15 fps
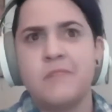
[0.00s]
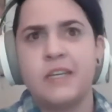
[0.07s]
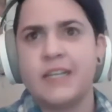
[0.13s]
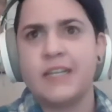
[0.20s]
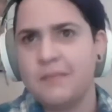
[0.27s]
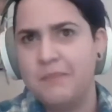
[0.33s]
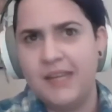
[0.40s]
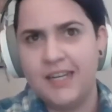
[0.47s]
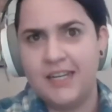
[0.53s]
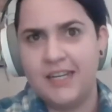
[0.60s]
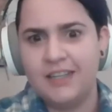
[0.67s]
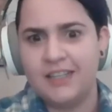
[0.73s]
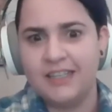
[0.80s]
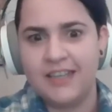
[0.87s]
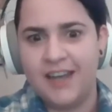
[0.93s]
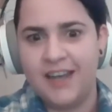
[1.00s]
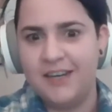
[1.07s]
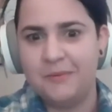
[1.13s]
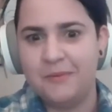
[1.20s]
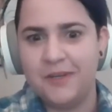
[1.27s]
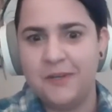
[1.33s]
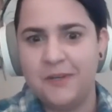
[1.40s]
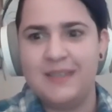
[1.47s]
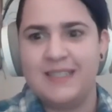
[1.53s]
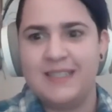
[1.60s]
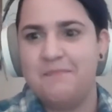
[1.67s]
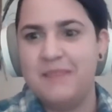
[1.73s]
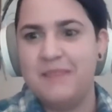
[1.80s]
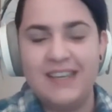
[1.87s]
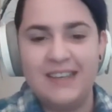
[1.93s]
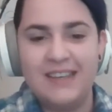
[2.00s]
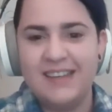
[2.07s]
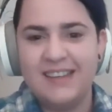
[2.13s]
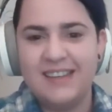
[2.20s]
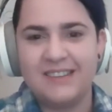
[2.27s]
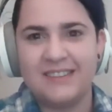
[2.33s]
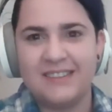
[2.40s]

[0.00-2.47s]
It doesn't mean anything to anyone who isn't me.